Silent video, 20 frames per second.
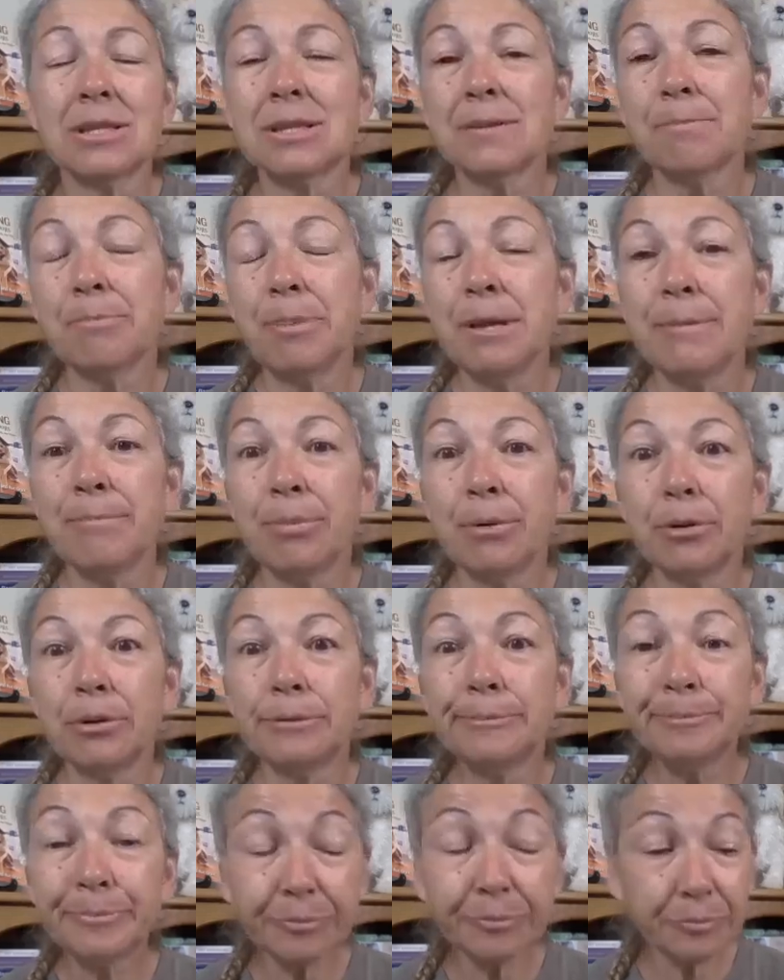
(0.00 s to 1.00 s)
some
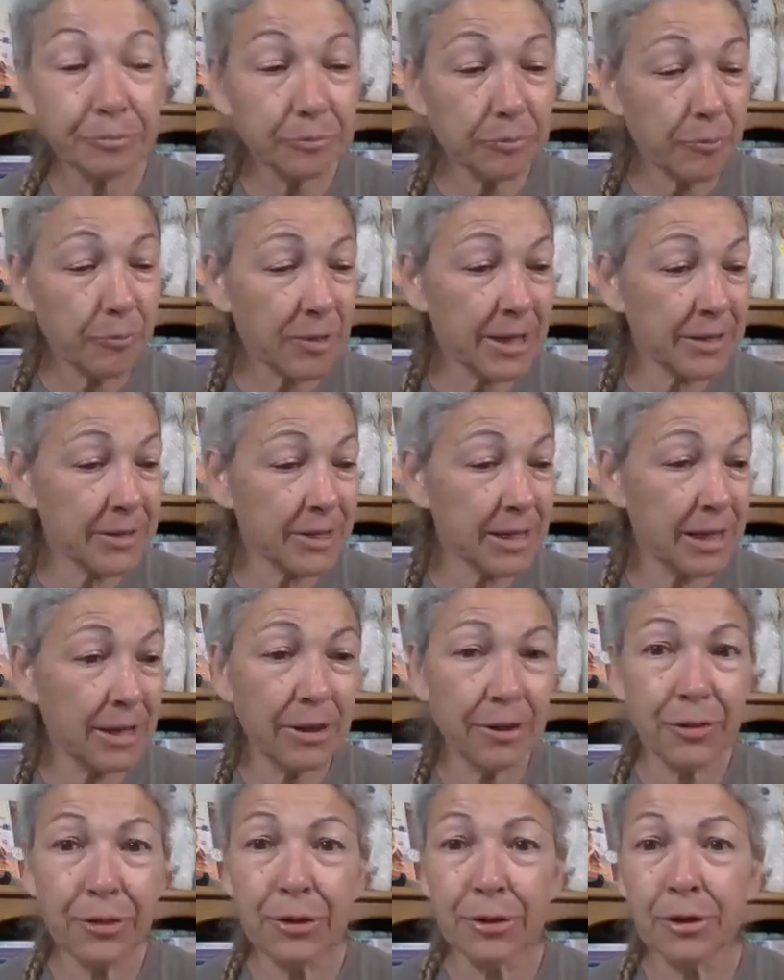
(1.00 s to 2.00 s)
people say
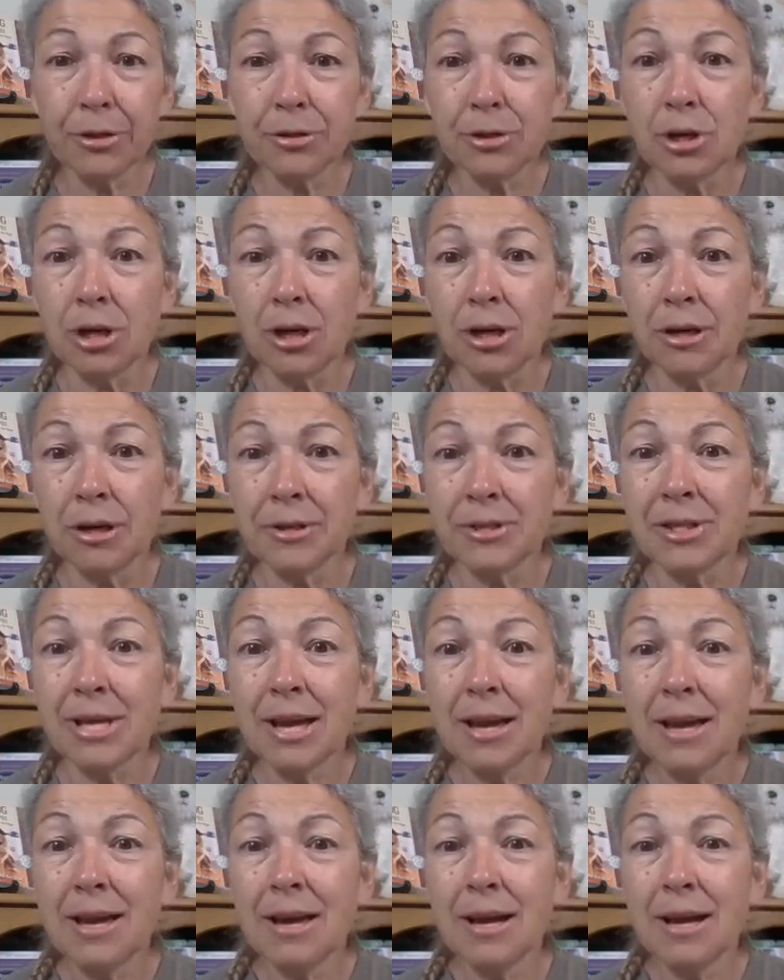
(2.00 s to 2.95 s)
that their dogs